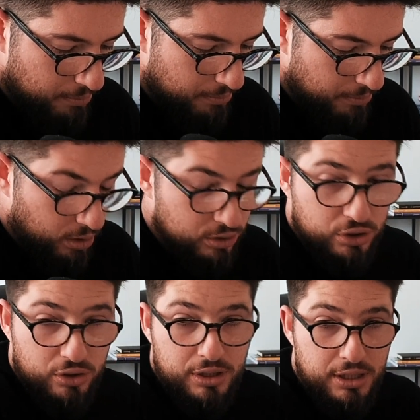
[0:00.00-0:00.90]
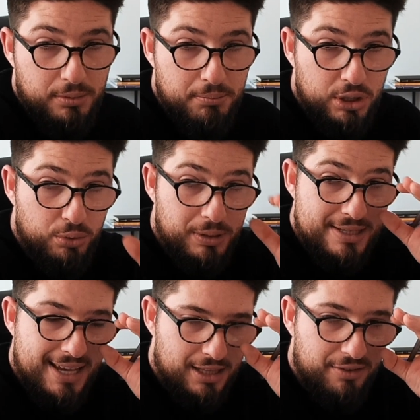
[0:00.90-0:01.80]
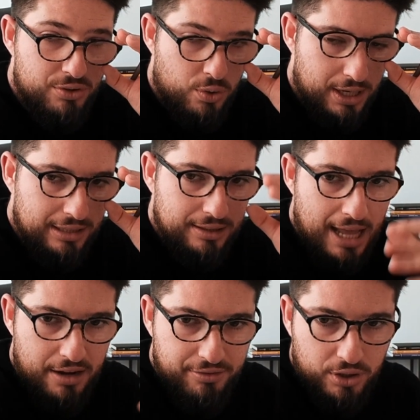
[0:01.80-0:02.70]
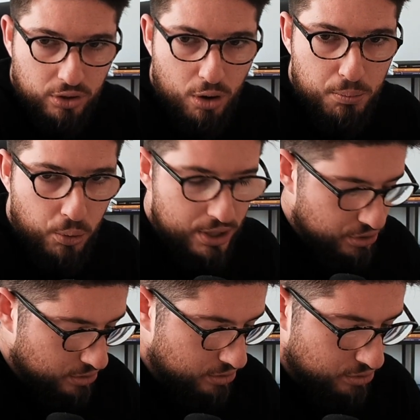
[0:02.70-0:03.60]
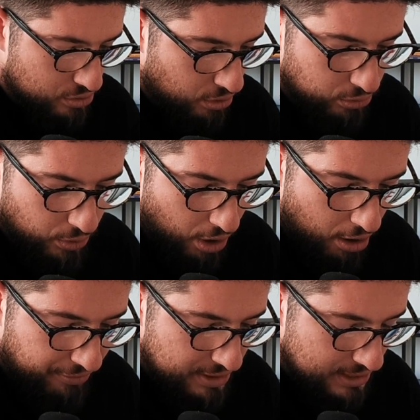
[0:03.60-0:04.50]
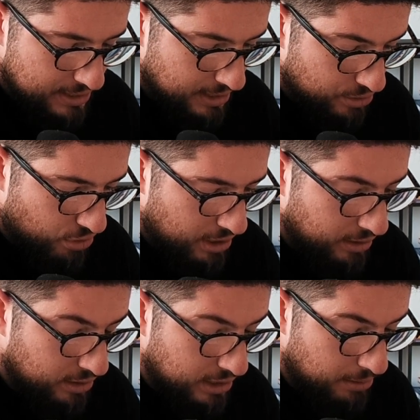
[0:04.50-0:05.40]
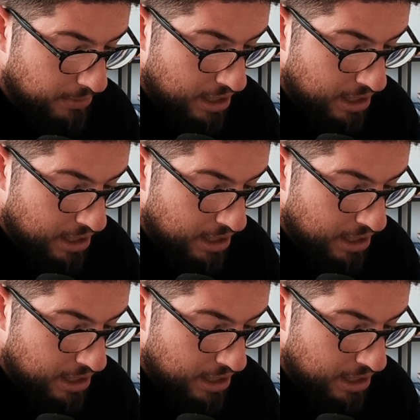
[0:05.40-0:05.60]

Also on the B2B side, I've trained 9-figure corporations, just go to their offices and train their team.